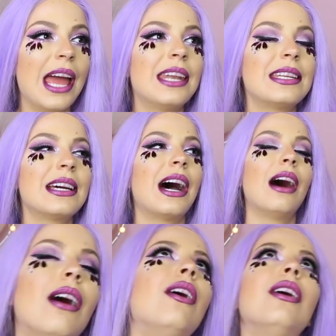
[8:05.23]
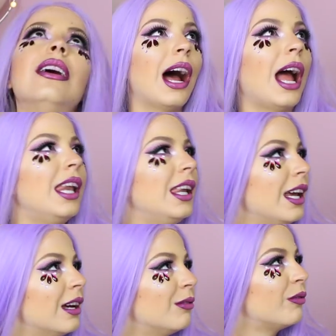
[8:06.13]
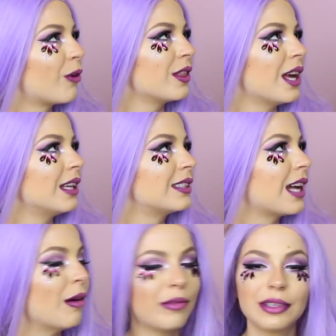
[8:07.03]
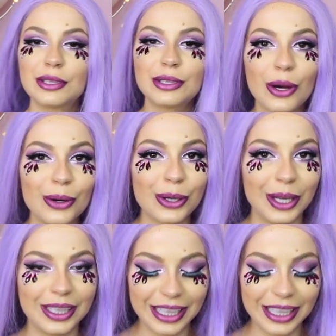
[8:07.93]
And oh, I live for that stuff. It's so good.